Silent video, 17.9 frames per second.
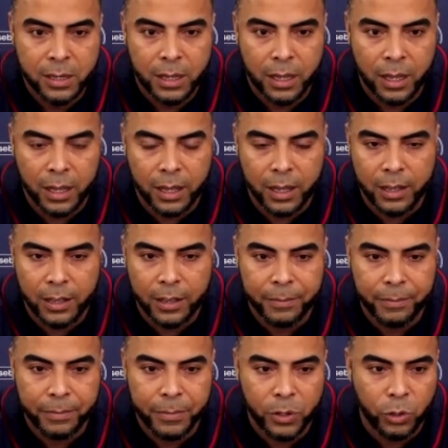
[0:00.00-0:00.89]

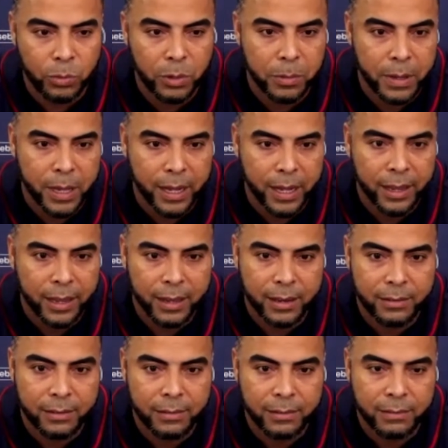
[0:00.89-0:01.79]
Um, you'll be back
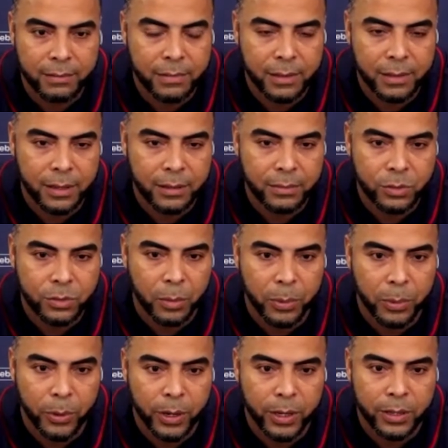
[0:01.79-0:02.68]
in in some
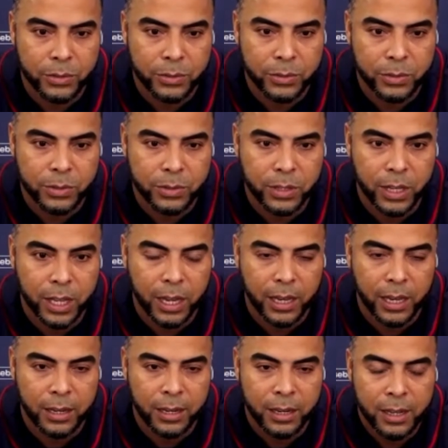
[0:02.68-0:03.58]
point as soon as you
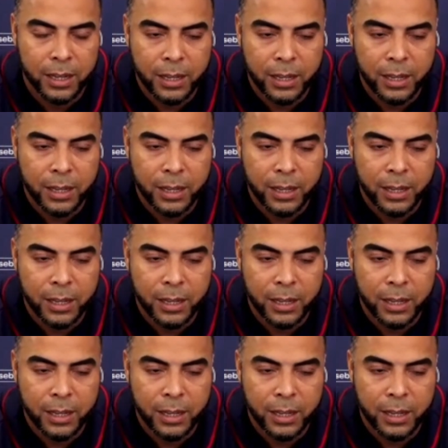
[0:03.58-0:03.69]
can.